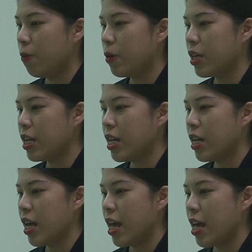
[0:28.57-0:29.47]
Working
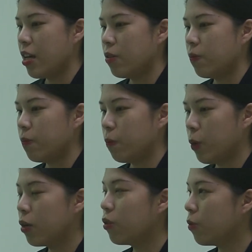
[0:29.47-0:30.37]
in a
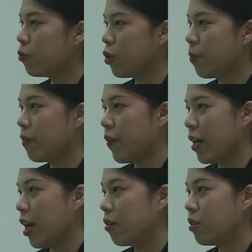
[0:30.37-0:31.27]
well-known German
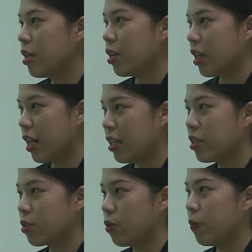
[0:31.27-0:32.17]
fund house,
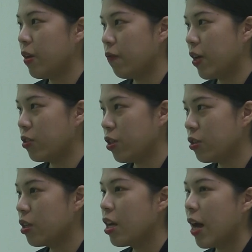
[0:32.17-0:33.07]
Allianz Global Investors.